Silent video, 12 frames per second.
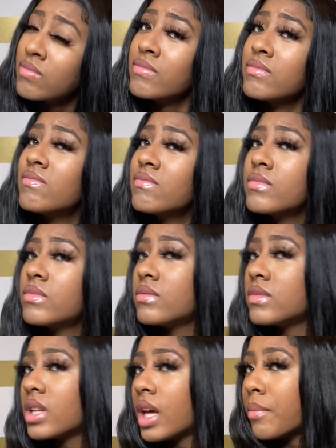
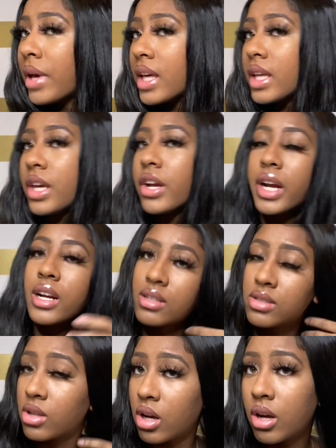and making your hair
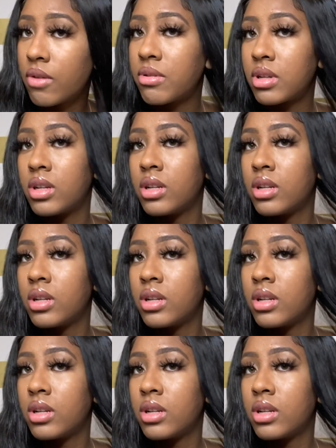soft.